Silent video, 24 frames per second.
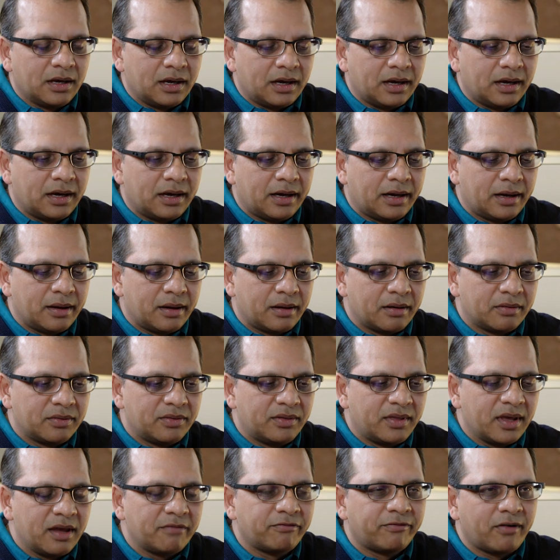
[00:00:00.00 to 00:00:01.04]
uh,
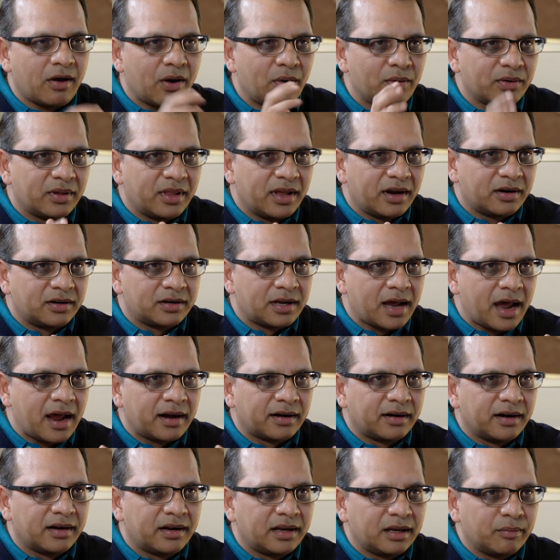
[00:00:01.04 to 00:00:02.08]
they found they're
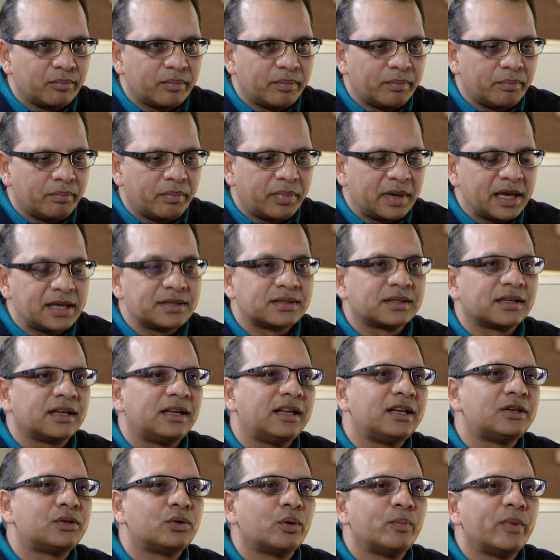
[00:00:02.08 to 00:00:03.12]
targeting
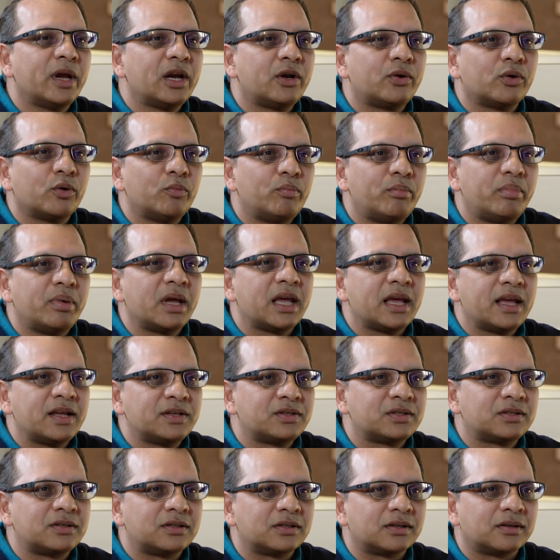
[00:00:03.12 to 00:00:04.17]
basically
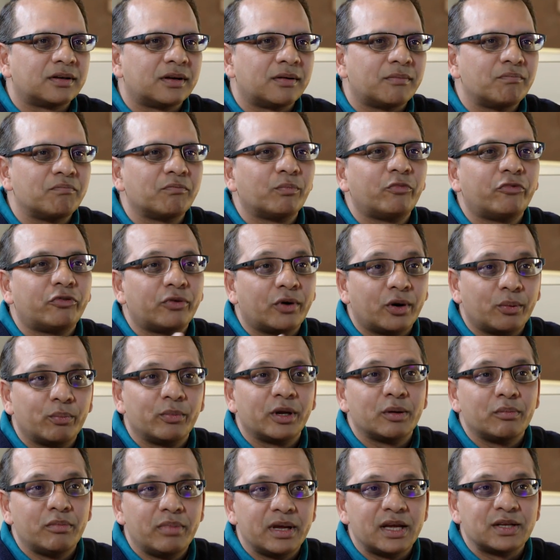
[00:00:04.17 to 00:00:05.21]
tomato-based, uh,
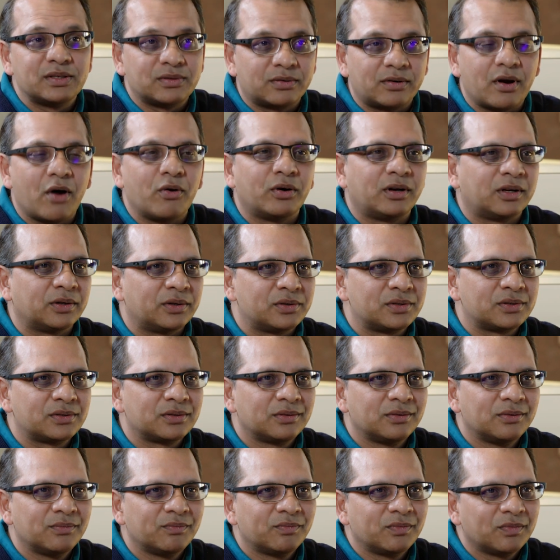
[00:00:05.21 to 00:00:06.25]
firmware-based routers.
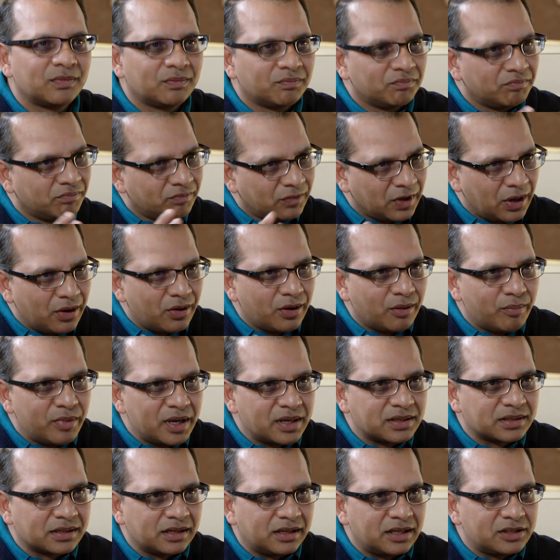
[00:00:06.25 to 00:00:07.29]
You know,
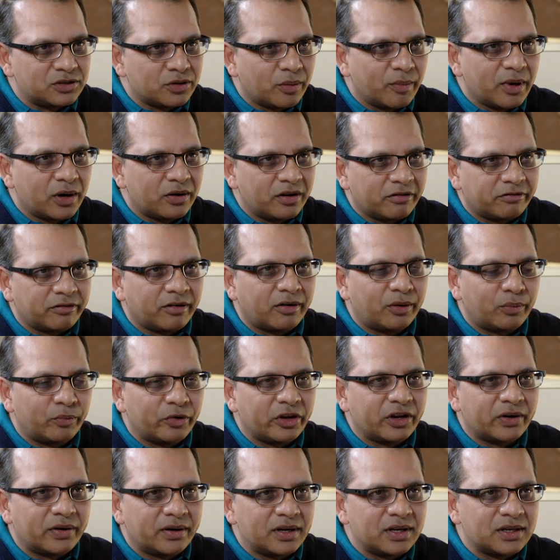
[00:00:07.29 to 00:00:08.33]
basically tomato
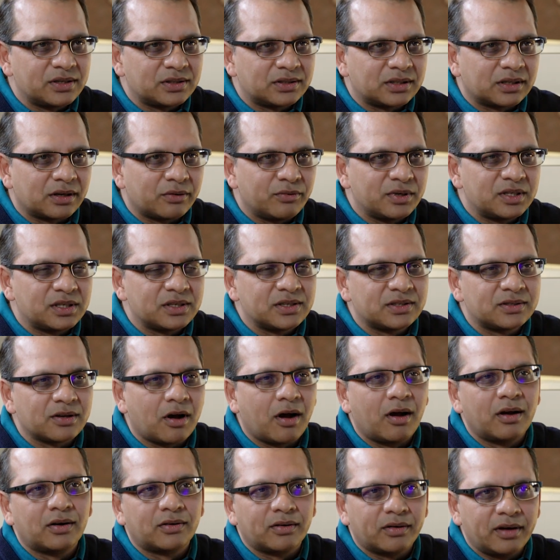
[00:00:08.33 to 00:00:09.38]
firmware is, uh, which is
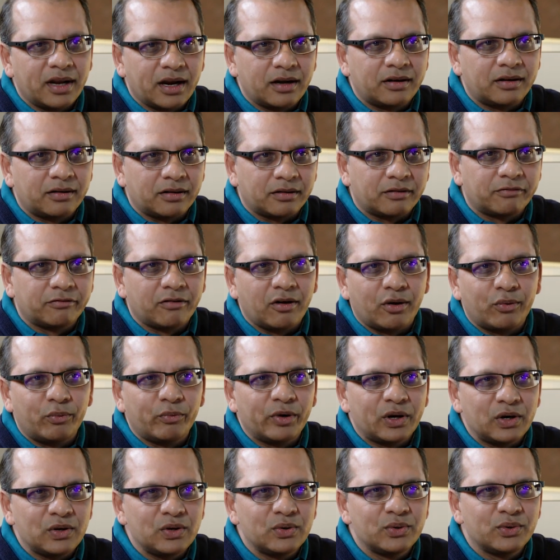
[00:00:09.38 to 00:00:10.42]
alternate uh,
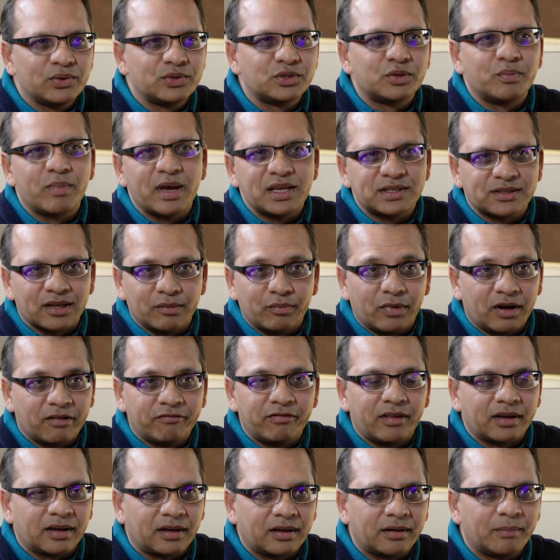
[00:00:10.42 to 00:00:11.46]
firmware used by some of
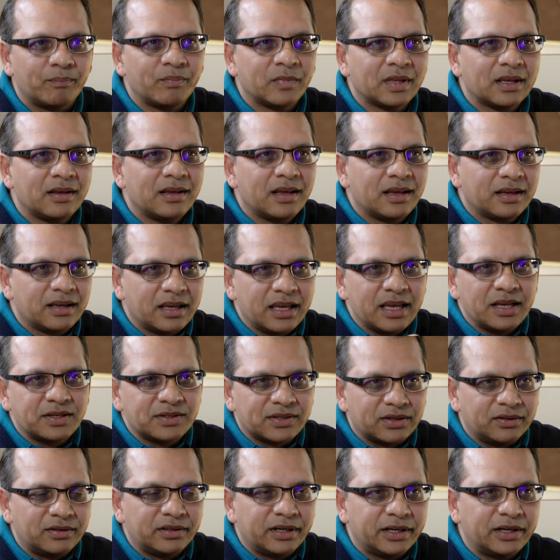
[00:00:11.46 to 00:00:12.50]
the
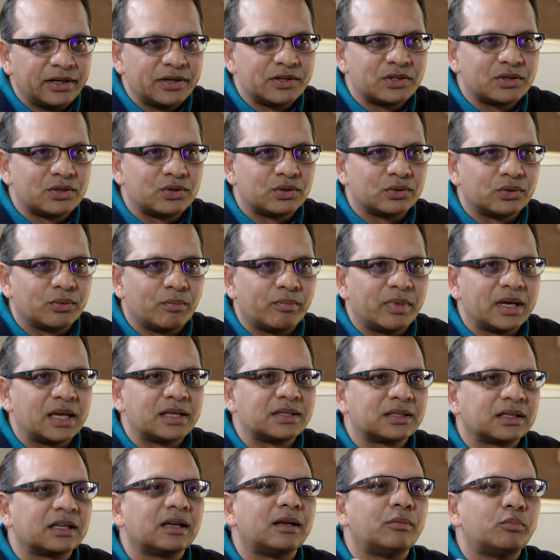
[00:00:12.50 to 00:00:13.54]
geeks and nerds to
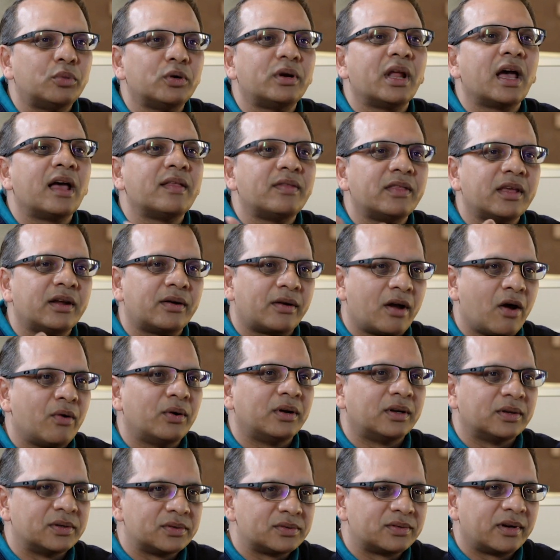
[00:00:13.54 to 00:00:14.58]
basically put on their
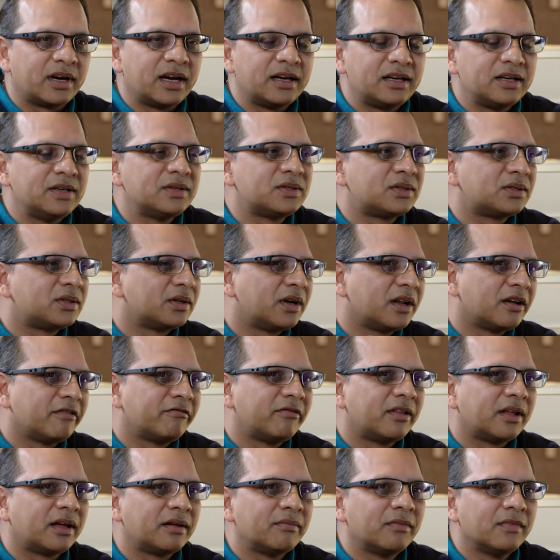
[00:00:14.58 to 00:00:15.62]
routers, right? Instead
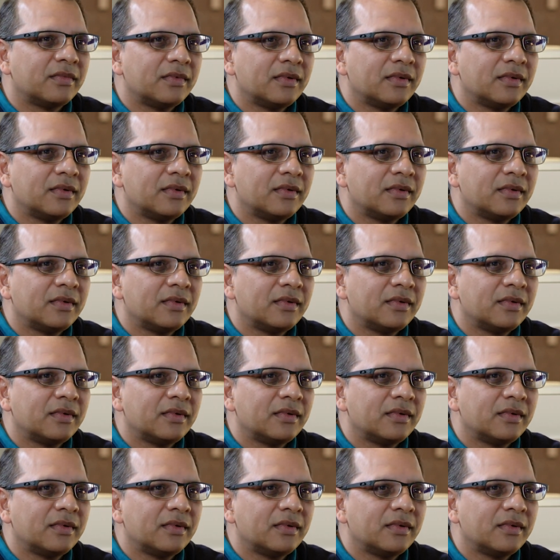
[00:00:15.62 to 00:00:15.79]
of the